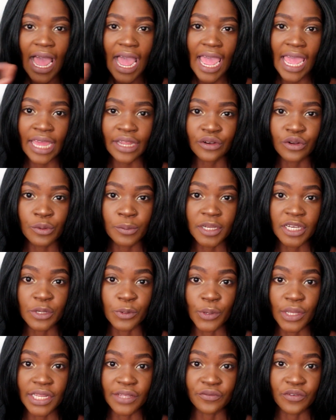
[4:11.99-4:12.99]
had nobody
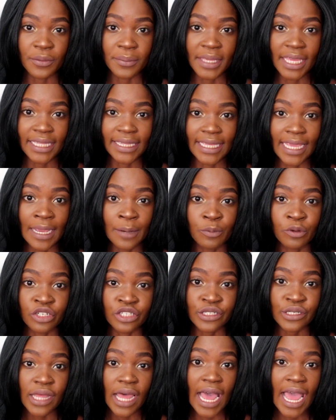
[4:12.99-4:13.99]
waiting for me at the
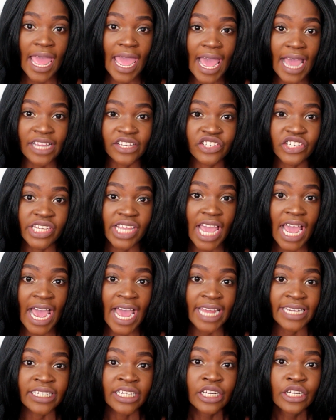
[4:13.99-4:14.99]
airport, so I actually
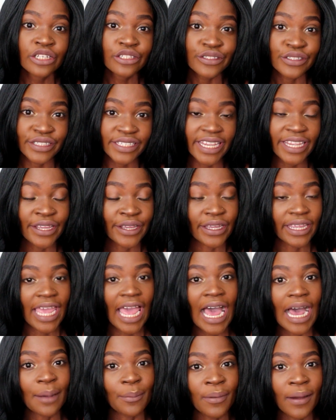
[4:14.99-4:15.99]
had to take a
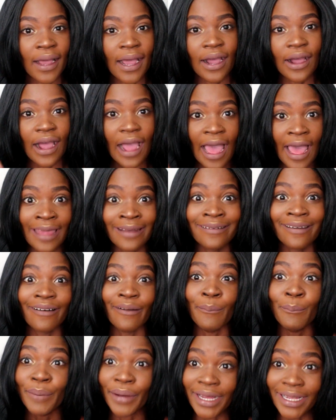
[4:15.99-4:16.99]
cab and
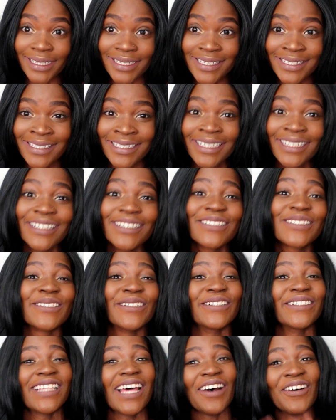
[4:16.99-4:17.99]
a bus.
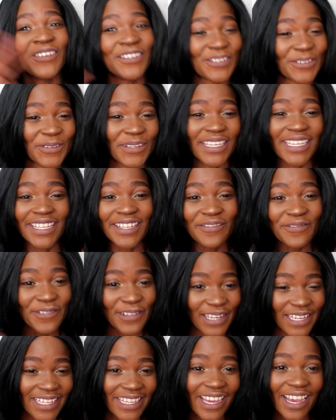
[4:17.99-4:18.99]
So that was
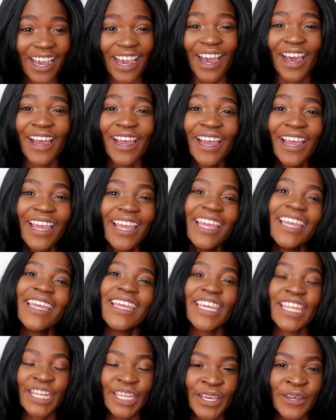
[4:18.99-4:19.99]
really
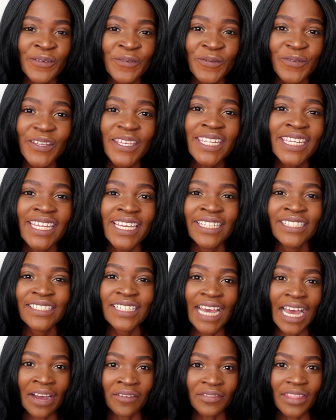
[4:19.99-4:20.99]
inconvenient
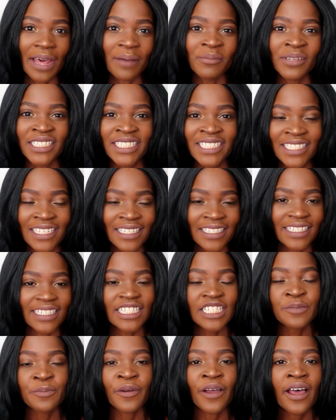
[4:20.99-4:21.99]
to have that much
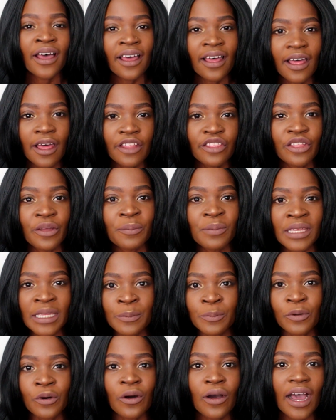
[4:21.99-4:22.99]
luggage. But the
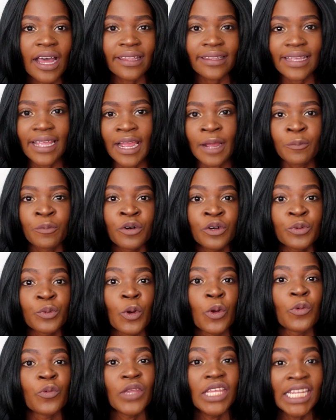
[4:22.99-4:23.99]
people at the airport
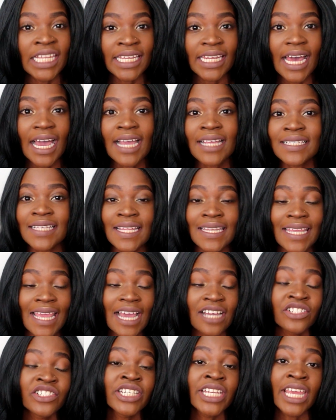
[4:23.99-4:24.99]
were really nice, and they
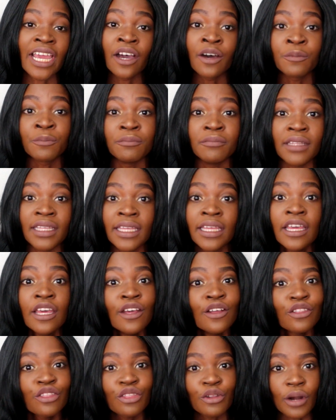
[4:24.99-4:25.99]
actually helped me
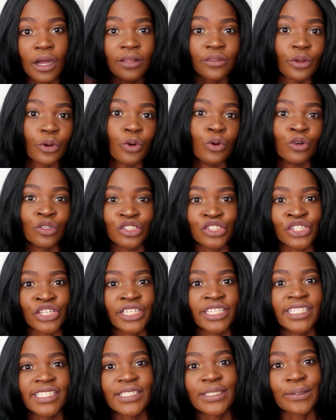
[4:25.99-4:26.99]
throughout the whole
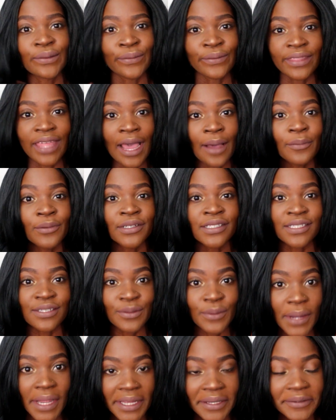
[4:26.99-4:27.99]
journey, so that was
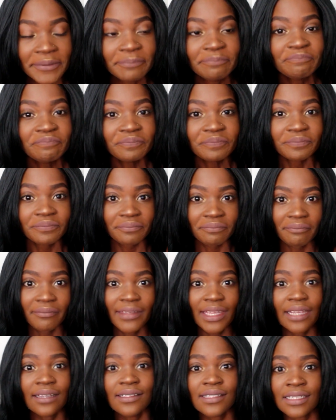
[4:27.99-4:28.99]
great.
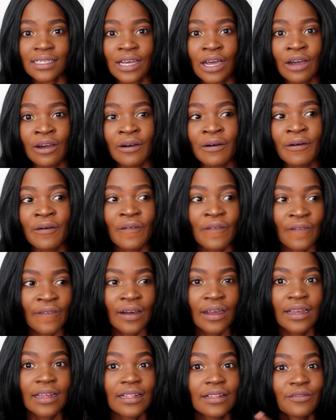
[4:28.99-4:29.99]

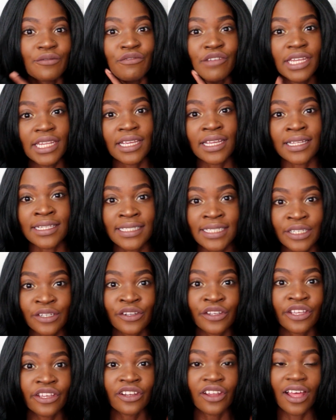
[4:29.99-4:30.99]
So really
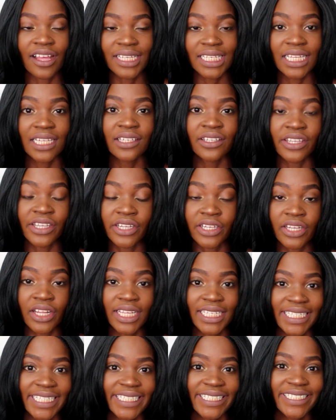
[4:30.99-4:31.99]
consider your
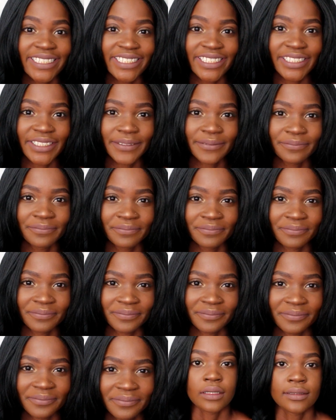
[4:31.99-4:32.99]
luggage.
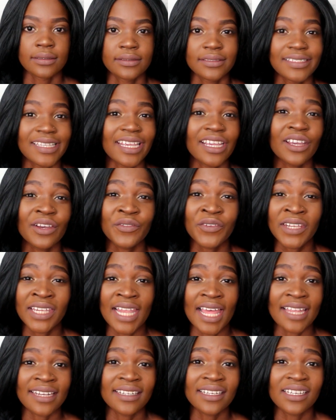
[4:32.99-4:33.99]
Takeoff and
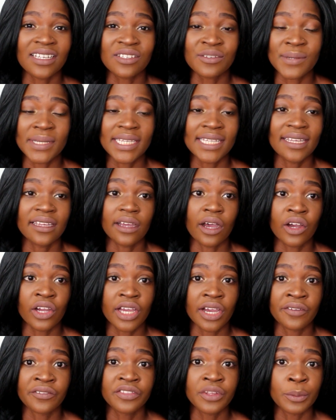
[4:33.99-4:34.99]
landing is really
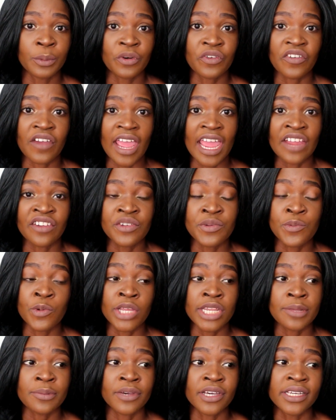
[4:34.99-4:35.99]
uncomfortable for
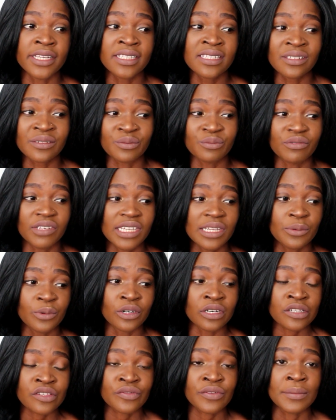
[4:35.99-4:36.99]
everybody, but it's really
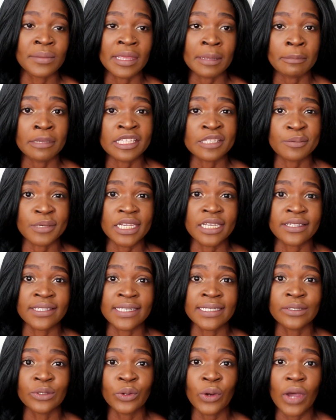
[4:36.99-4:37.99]
worse for babies because
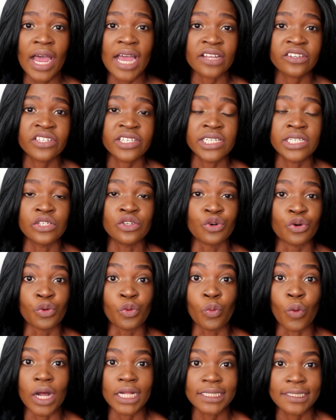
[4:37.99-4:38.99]
they don't actually know
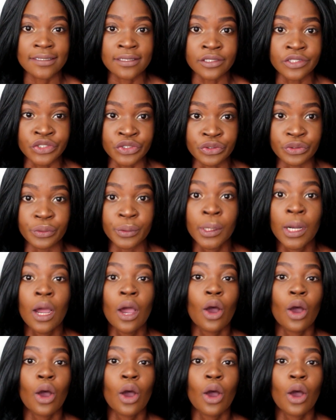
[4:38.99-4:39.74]
what to do.